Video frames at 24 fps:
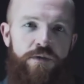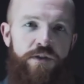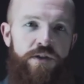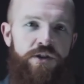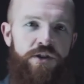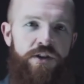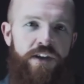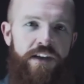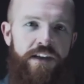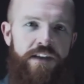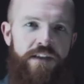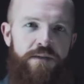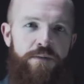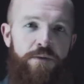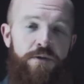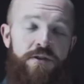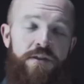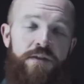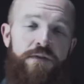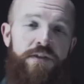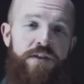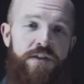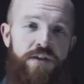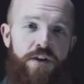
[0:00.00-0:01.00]
which, as
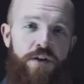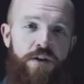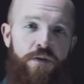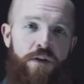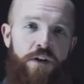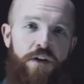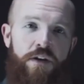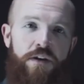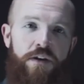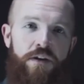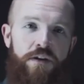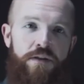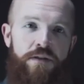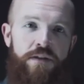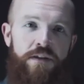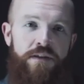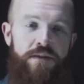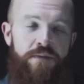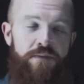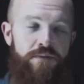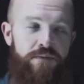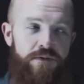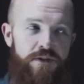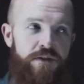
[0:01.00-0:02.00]
most of us know, are
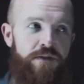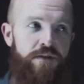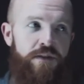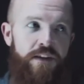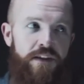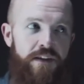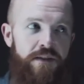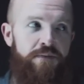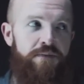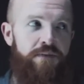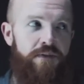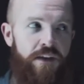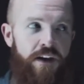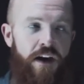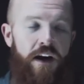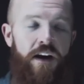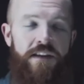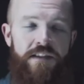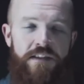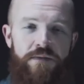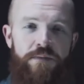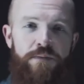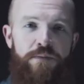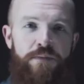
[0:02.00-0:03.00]
it's the, the
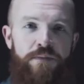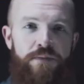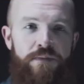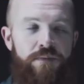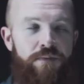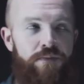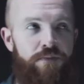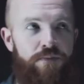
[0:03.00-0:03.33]
cause of